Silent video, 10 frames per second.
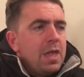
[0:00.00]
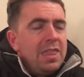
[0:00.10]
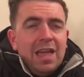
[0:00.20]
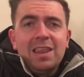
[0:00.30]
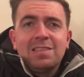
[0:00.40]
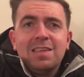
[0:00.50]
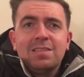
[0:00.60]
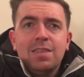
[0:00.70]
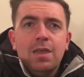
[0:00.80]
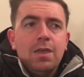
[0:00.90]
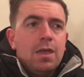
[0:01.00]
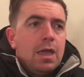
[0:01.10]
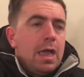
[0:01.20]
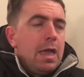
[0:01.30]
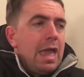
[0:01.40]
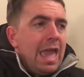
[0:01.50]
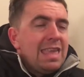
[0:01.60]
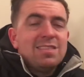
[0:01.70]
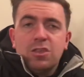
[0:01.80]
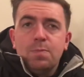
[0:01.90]
analysis that
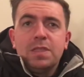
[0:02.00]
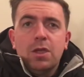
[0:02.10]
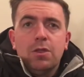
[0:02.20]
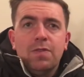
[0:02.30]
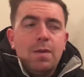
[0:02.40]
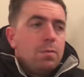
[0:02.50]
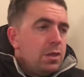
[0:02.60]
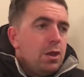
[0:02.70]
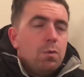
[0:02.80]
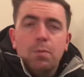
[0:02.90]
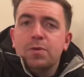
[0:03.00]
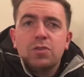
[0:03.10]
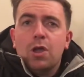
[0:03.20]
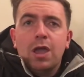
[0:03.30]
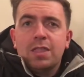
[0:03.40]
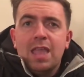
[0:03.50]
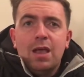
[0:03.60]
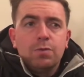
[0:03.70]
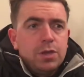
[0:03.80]
is to be done on them, you know, will be started now.